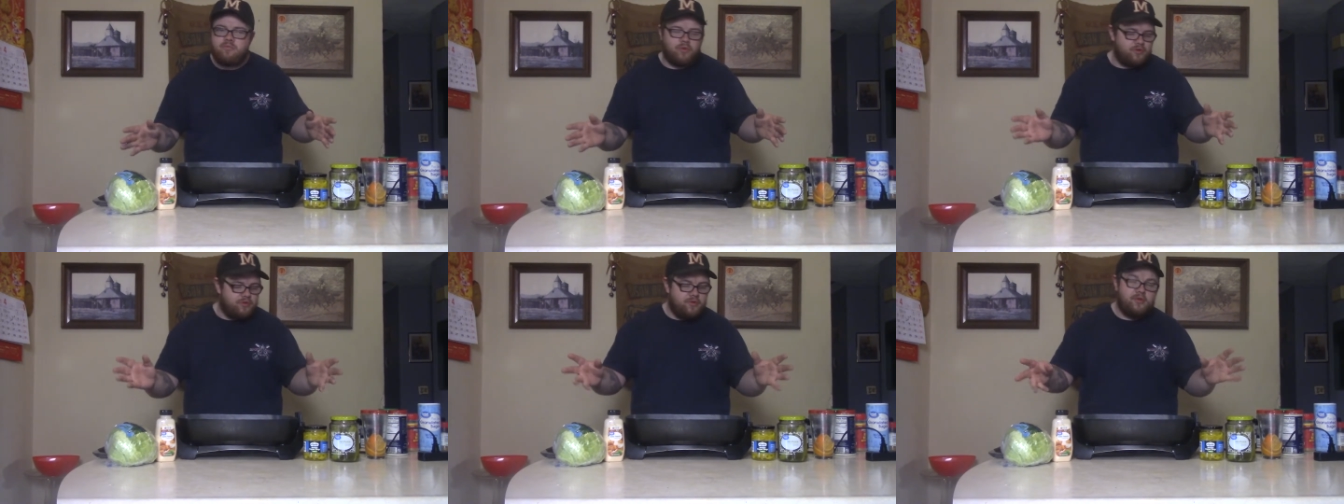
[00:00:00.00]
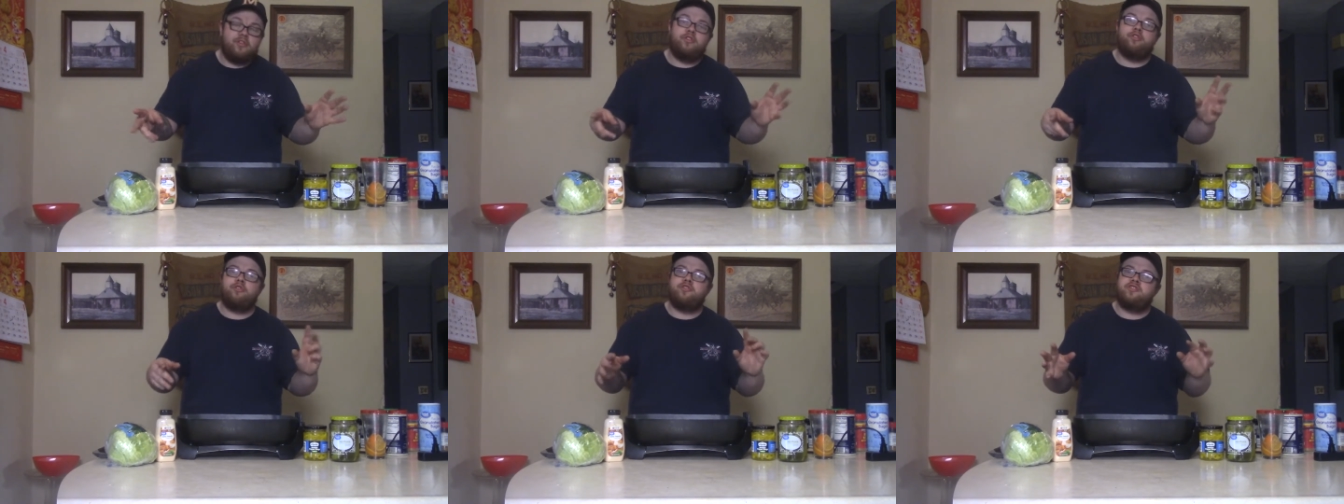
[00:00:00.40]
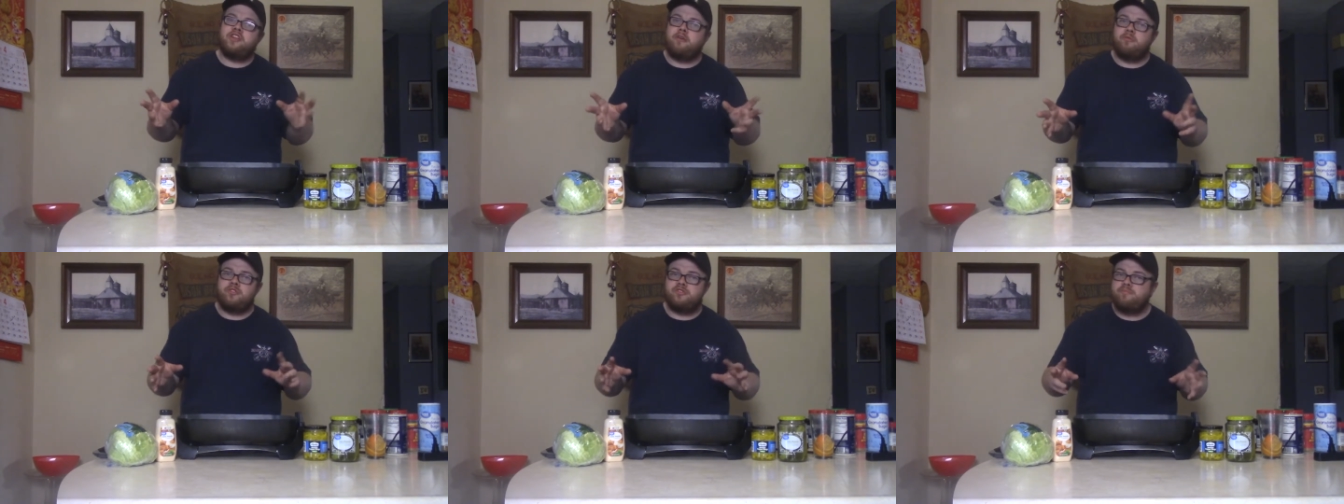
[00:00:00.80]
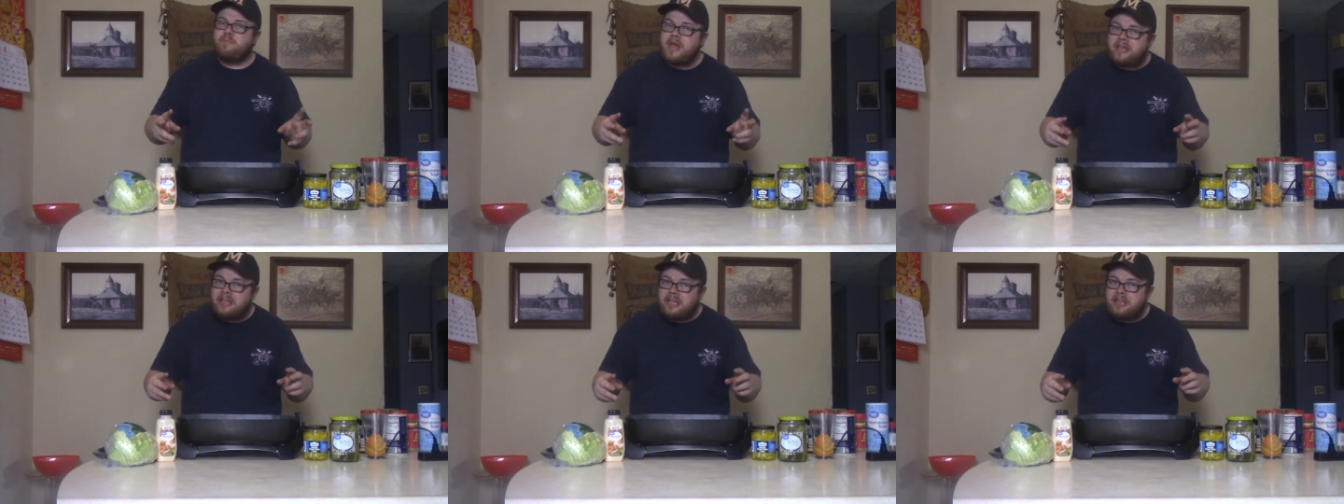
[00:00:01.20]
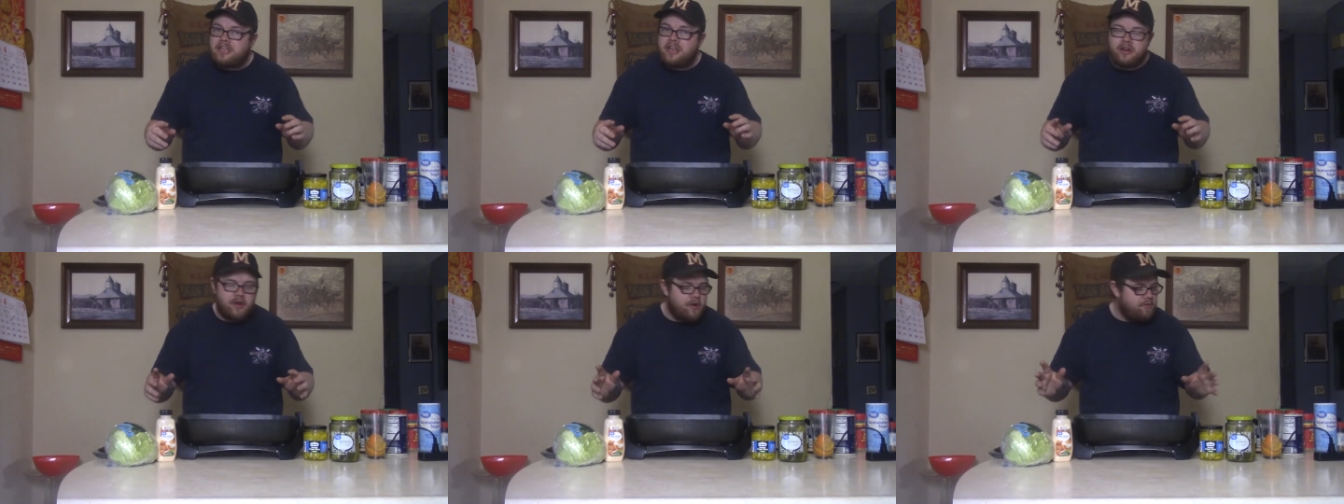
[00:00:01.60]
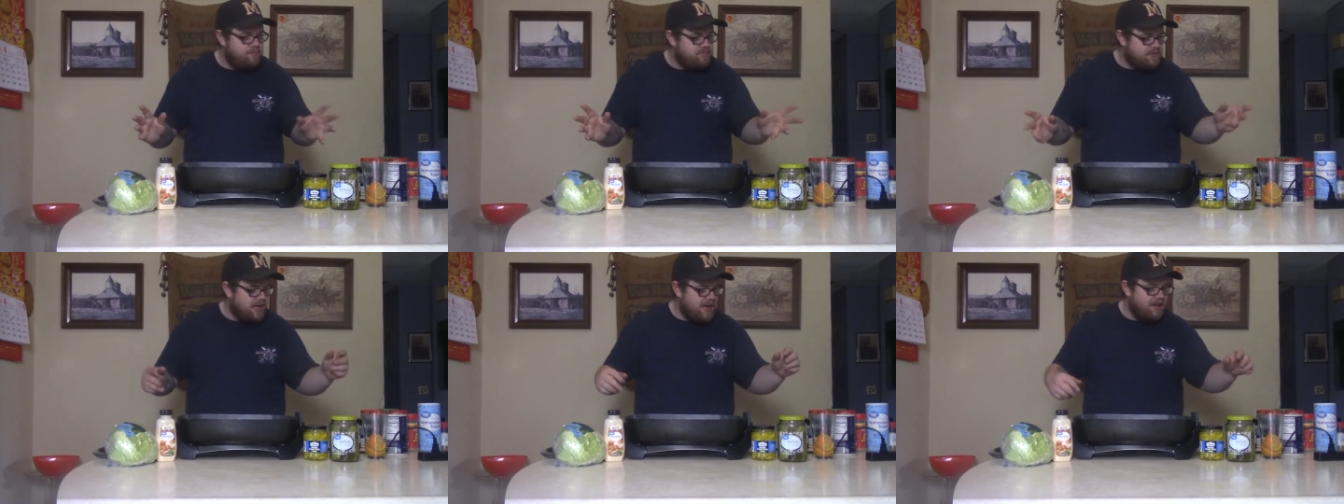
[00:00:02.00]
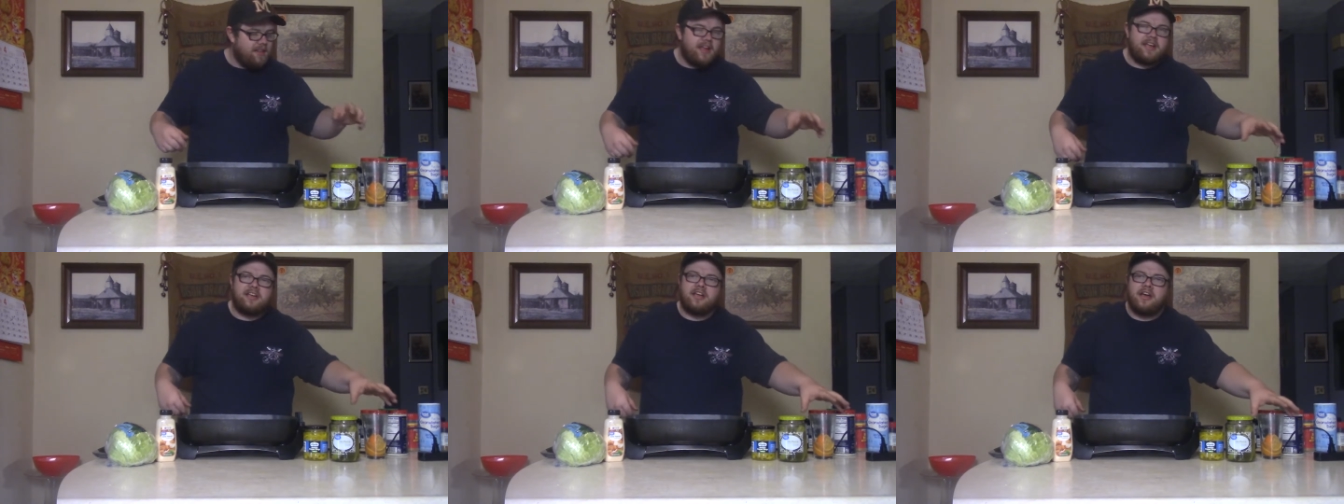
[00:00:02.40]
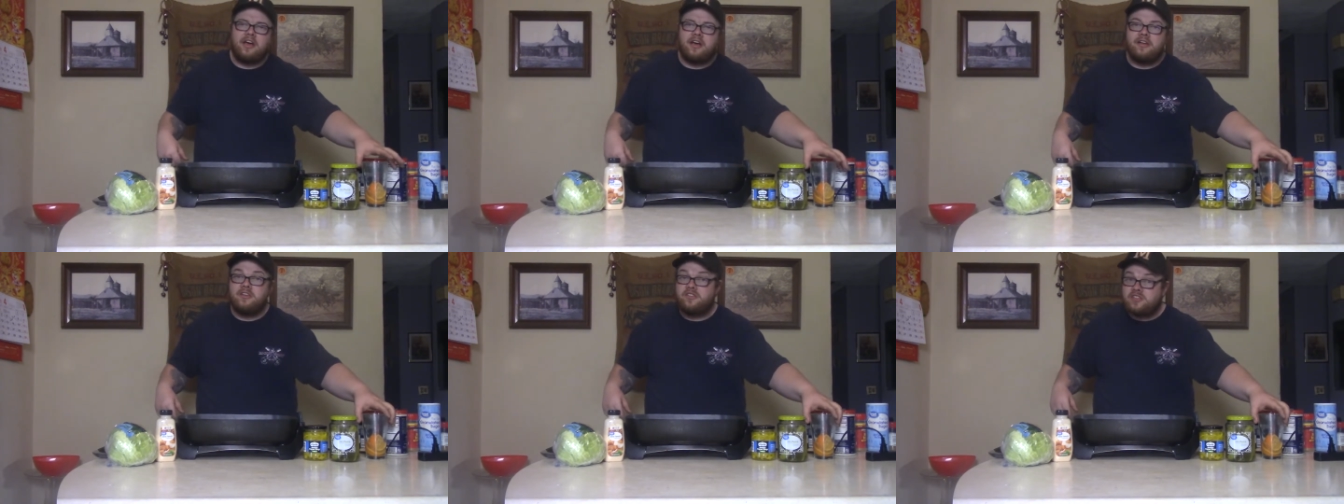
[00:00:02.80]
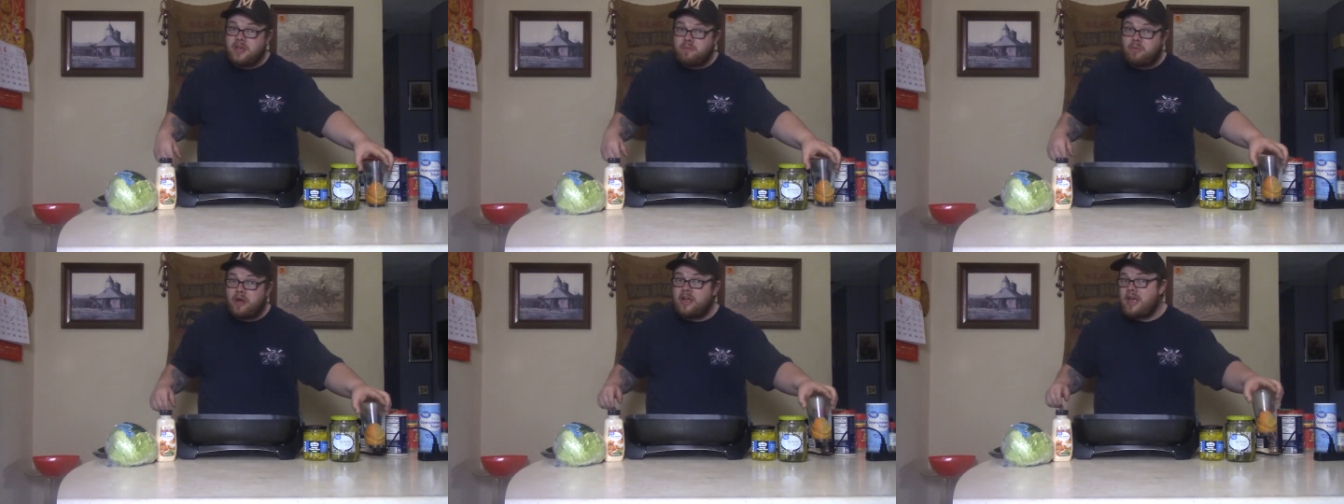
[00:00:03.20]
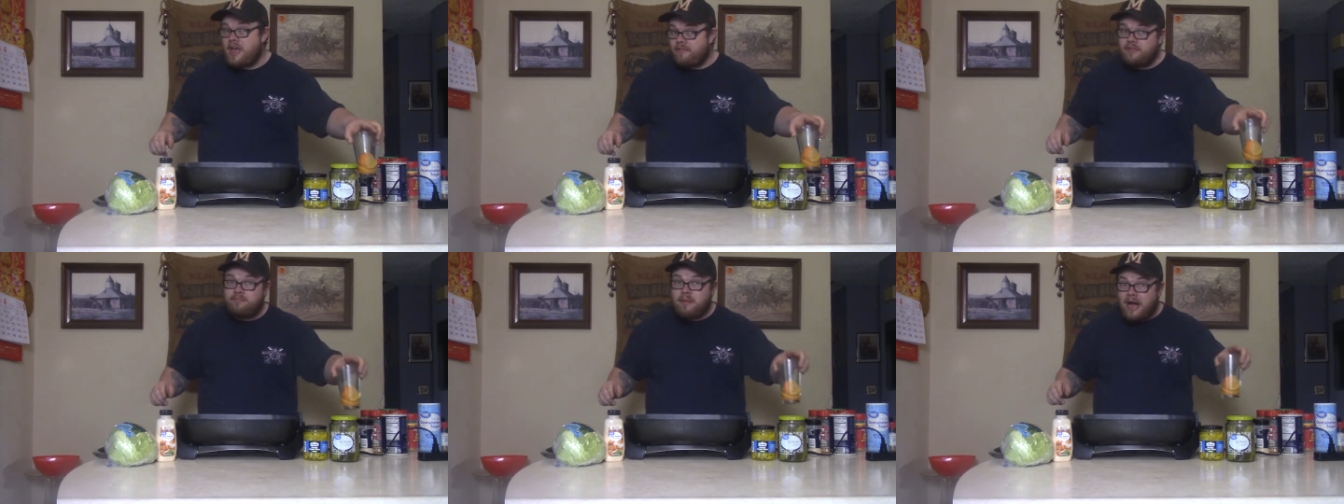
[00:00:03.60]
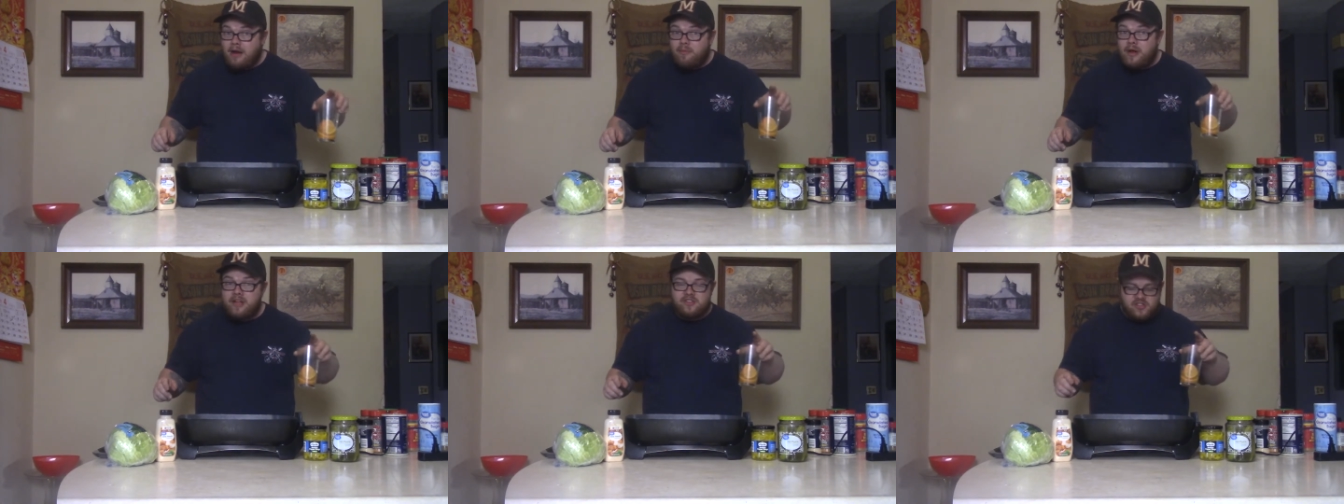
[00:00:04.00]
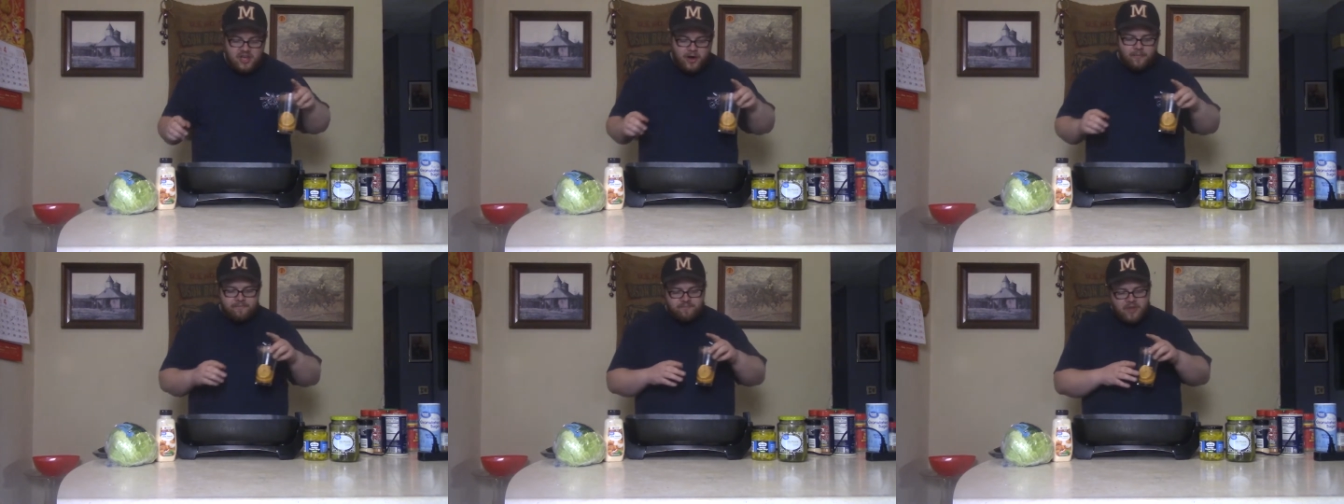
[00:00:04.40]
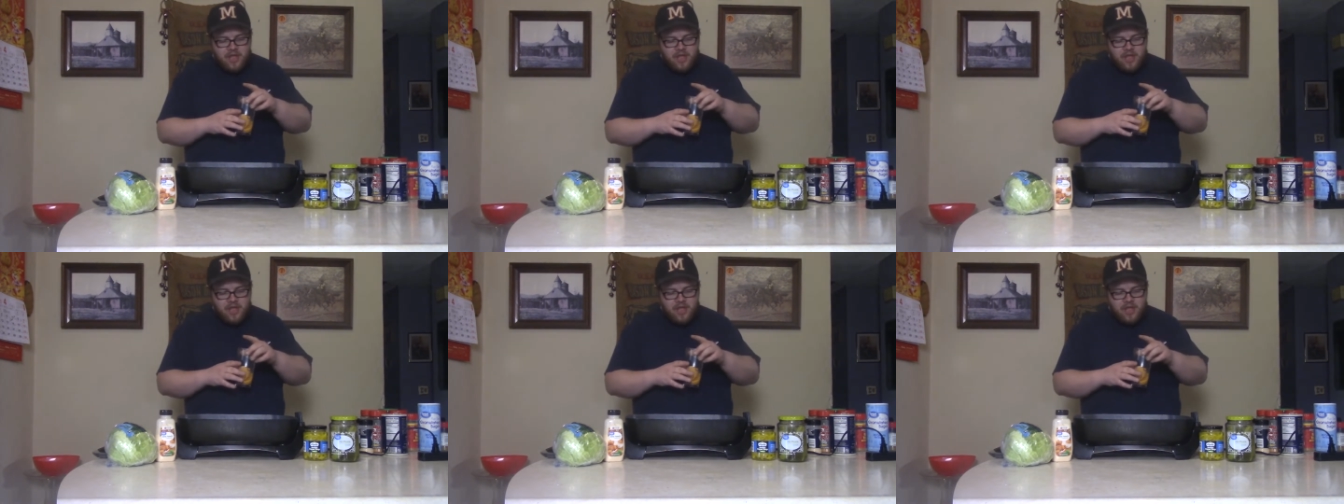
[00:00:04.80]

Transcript: We'll do a little sandwich making, you know, kind of like uh, Subway, have it my way. So,